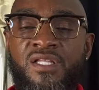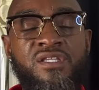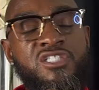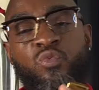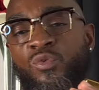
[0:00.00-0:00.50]

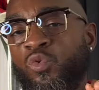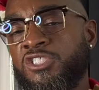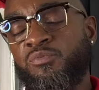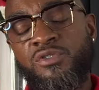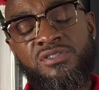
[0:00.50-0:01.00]
This one
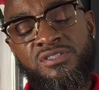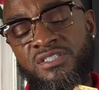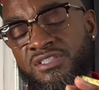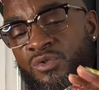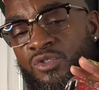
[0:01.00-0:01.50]
whispers
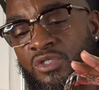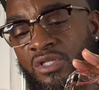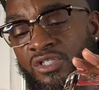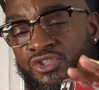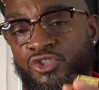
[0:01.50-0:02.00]
just
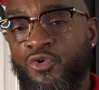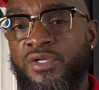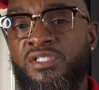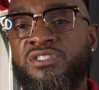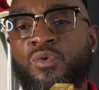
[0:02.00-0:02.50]

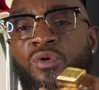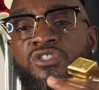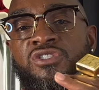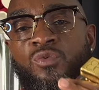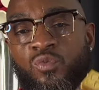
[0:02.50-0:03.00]
luxurious,
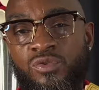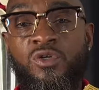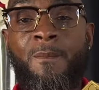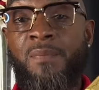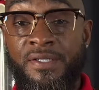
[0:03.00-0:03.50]

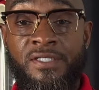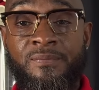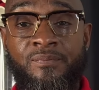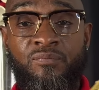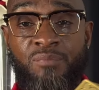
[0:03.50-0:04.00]
money.
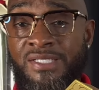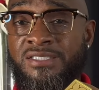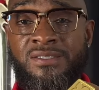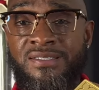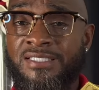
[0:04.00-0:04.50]

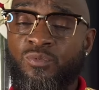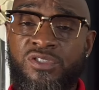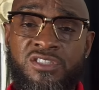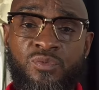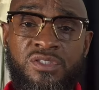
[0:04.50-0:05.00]
Basically, that's what
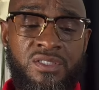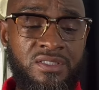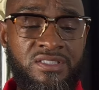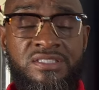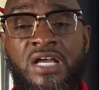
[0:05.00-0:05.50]
this one
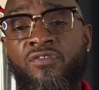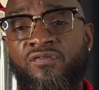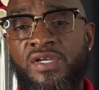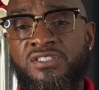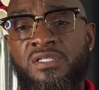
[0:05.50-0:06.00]
does. It's
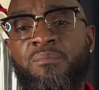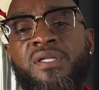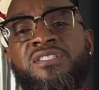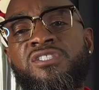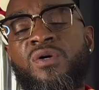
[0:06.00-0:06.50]
effervescent, but it
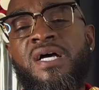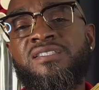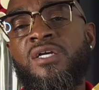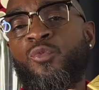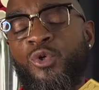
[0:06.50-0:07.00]
still has
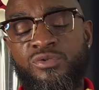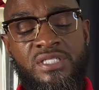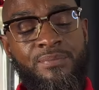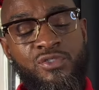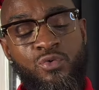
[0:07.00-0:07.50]
that real
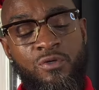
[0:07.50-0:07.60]
depth to